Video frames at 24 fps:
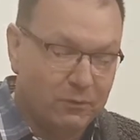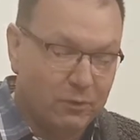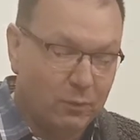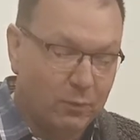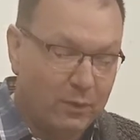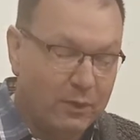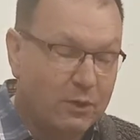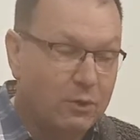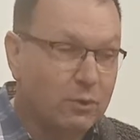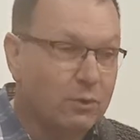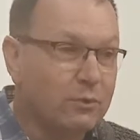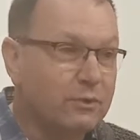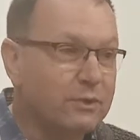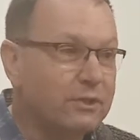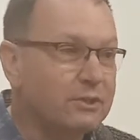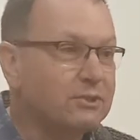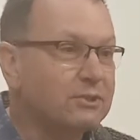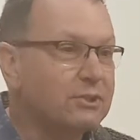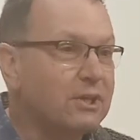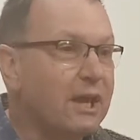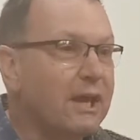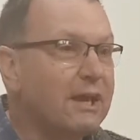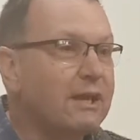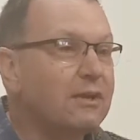We call this
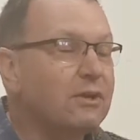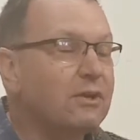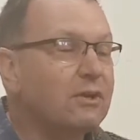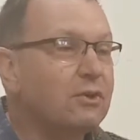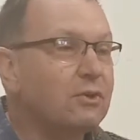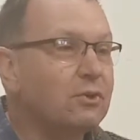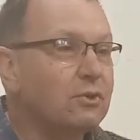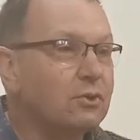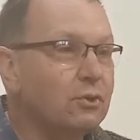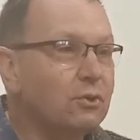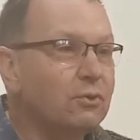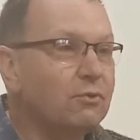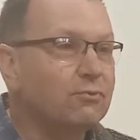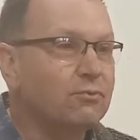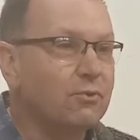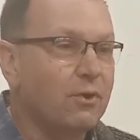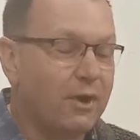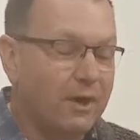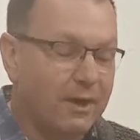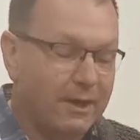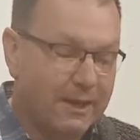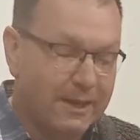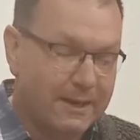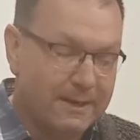day Good
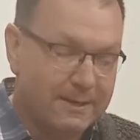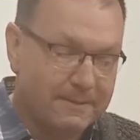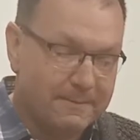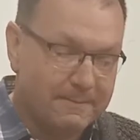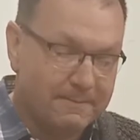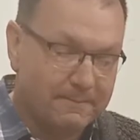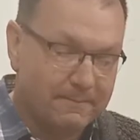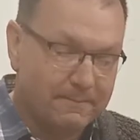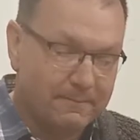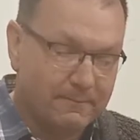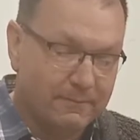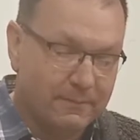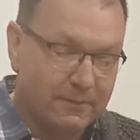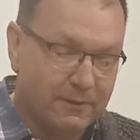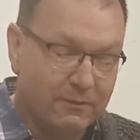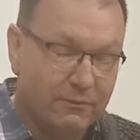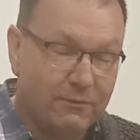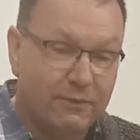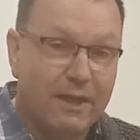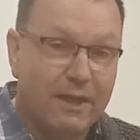Friday. For